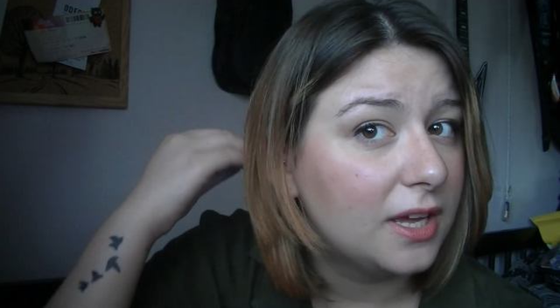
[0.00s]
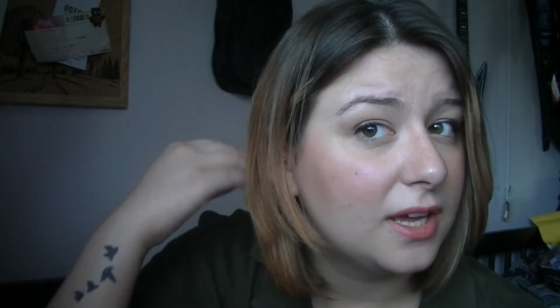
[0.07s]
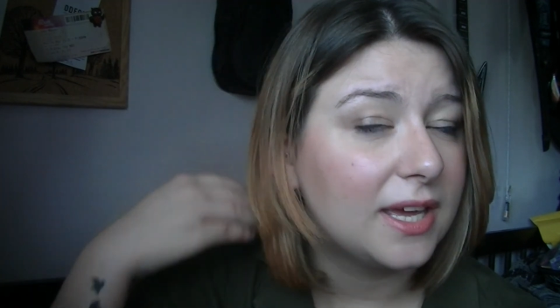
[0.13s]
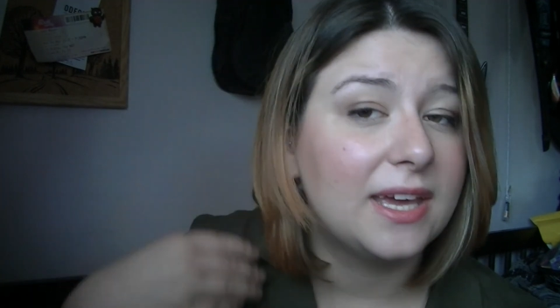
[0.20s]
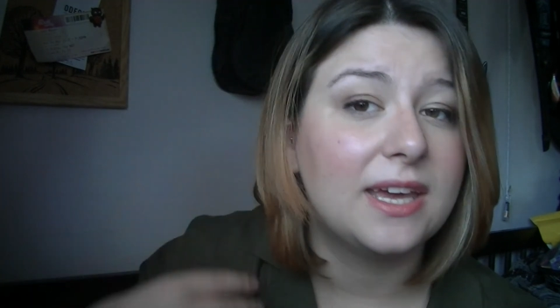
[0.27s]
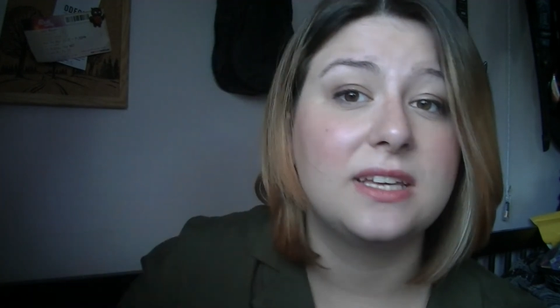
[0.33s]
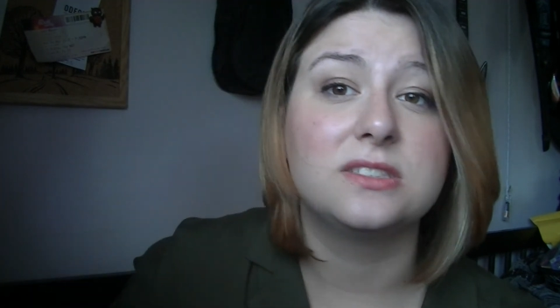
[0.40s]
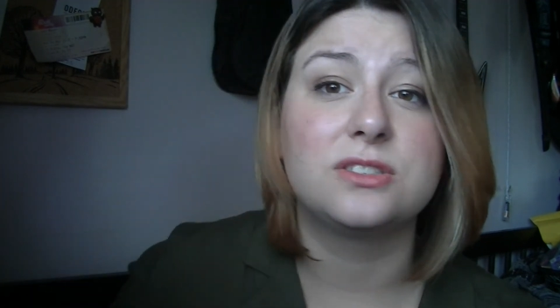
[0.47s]

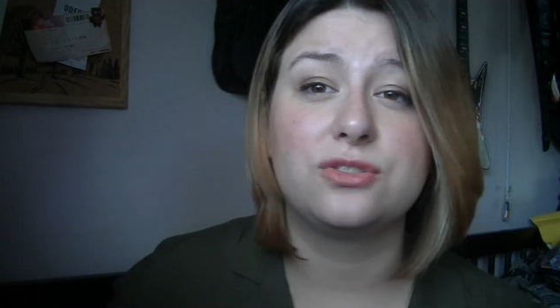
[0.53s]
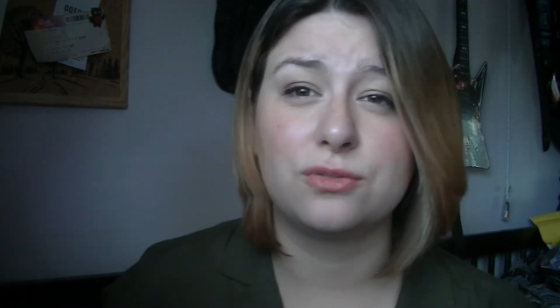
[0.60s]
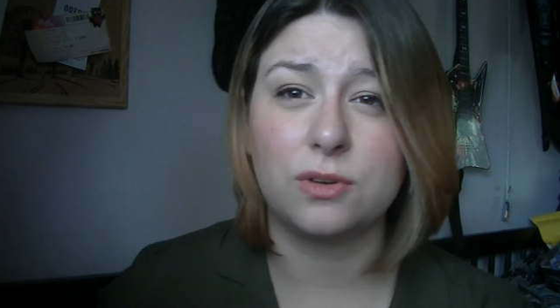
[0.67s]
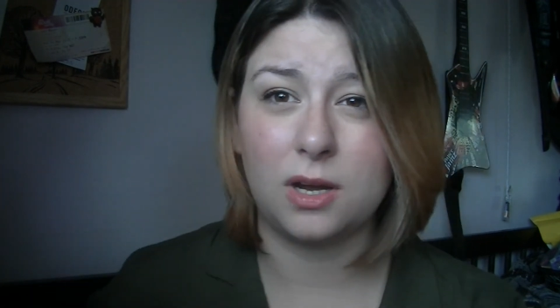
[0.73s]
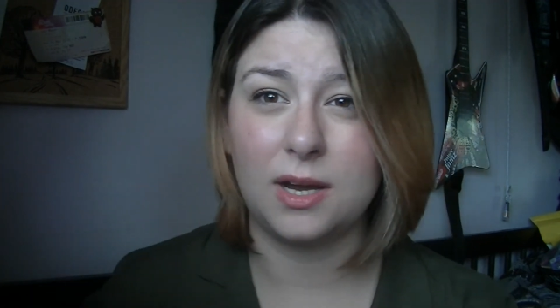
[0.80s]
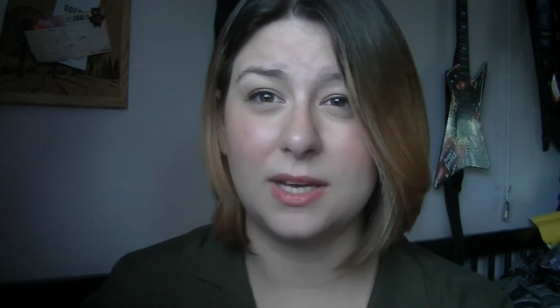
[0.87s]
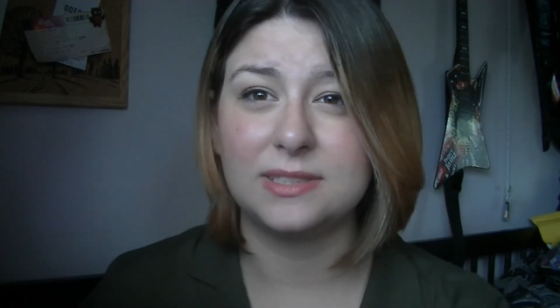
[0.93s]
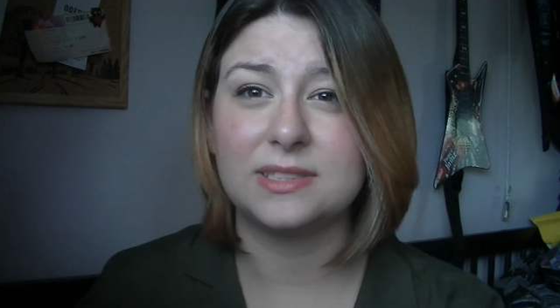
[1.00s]
it is
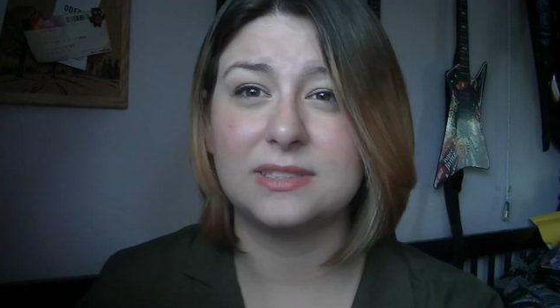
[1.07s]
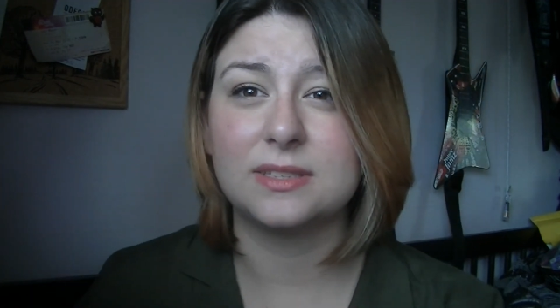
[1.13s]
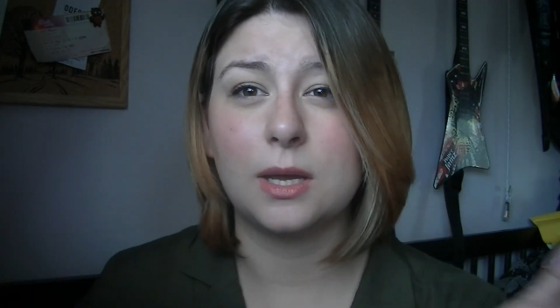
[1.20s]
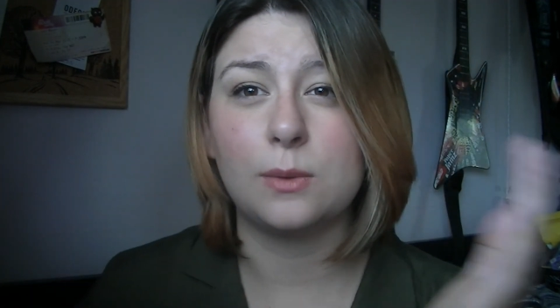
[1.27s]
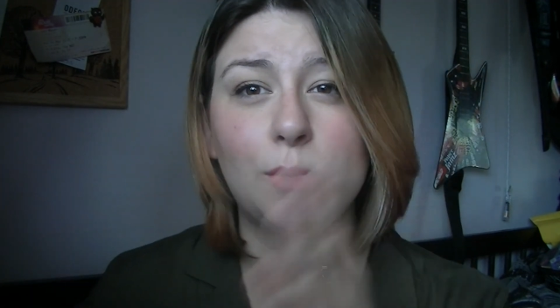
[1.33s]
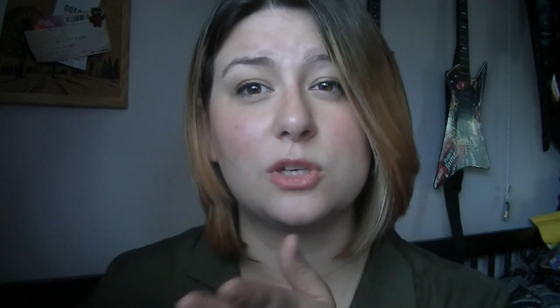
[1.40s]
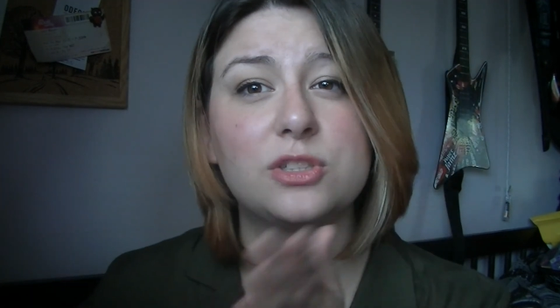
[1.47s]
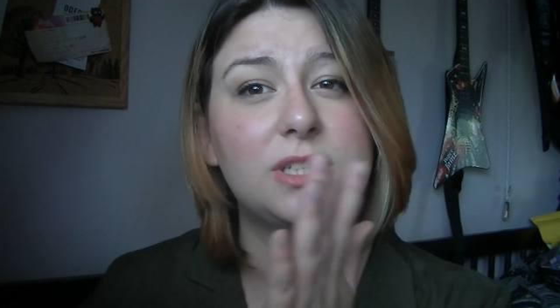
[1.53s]
dry since I
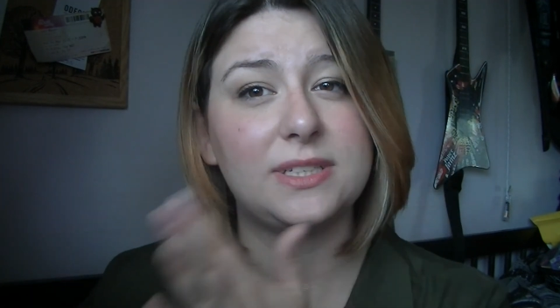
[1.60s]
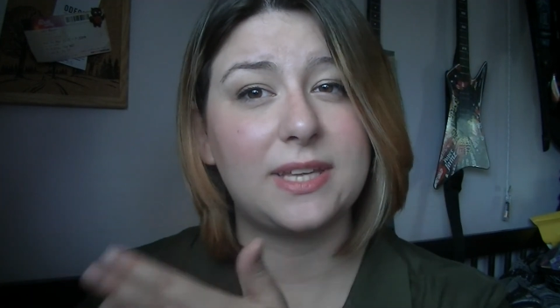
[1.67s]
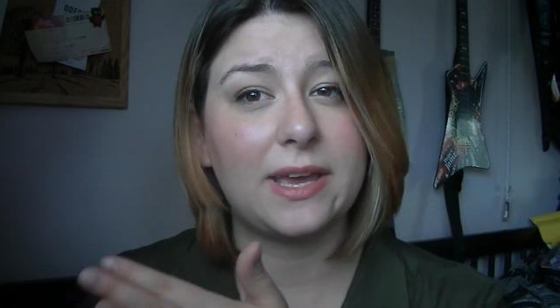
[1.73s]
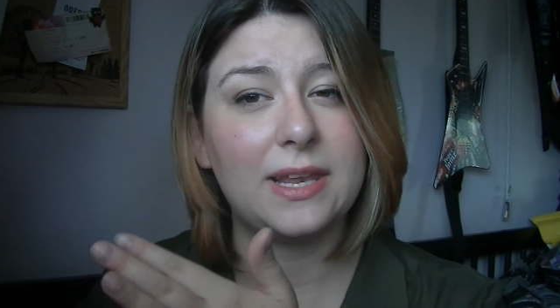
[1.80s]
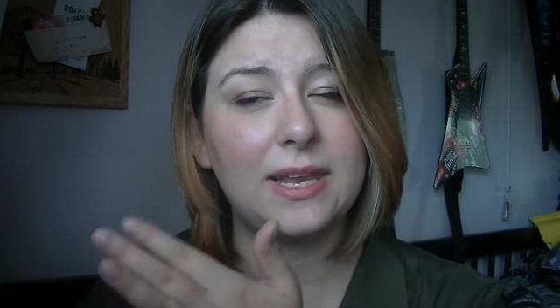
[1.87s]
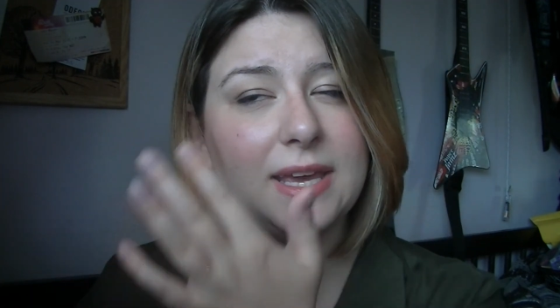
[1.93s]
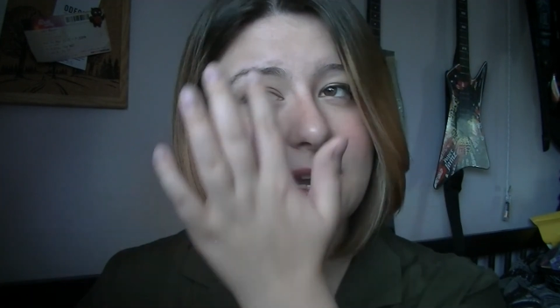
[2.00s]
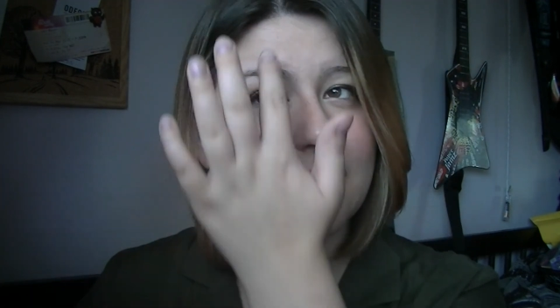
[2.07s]
wash it
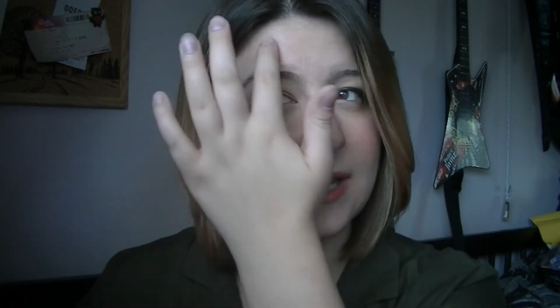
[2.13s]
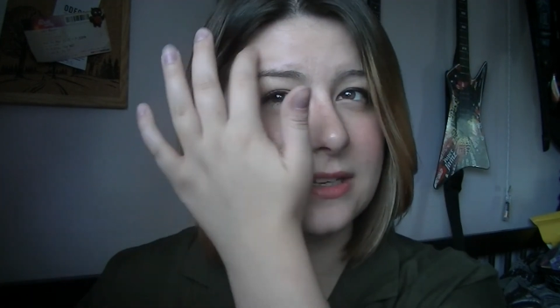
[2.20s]
daily